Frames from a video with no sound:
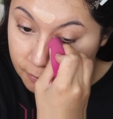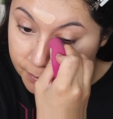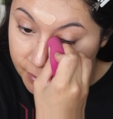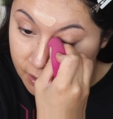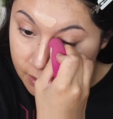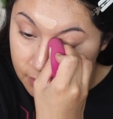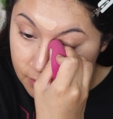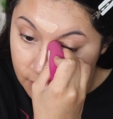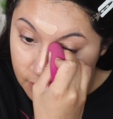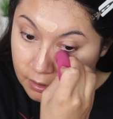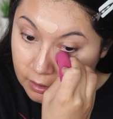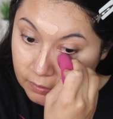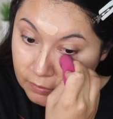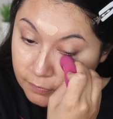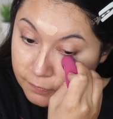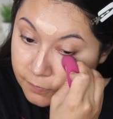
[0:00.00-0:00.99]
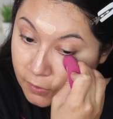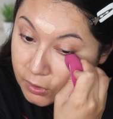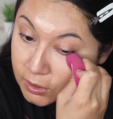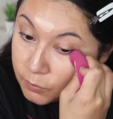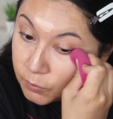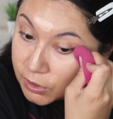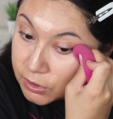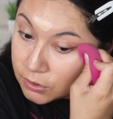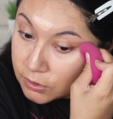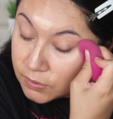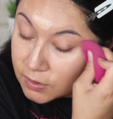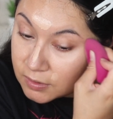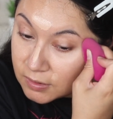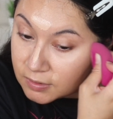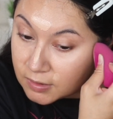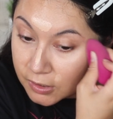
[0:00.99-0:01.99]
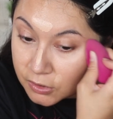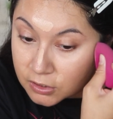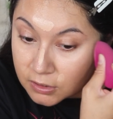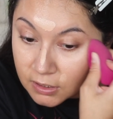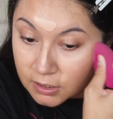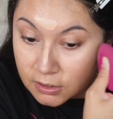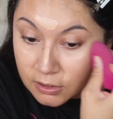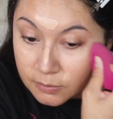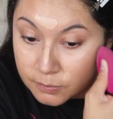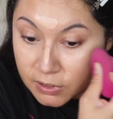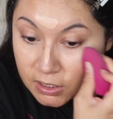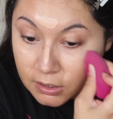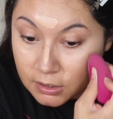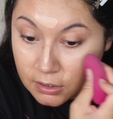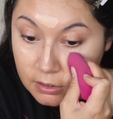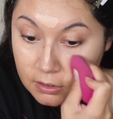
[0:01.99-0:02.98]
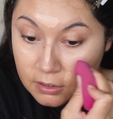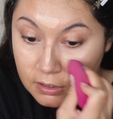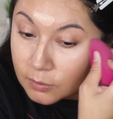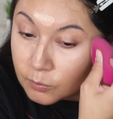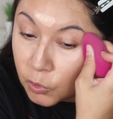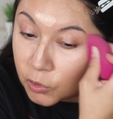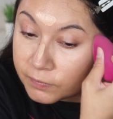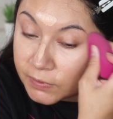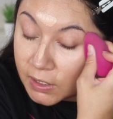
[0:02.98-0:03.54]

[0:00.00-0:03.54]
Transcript: but in the fall and winter, this is actually going to be more of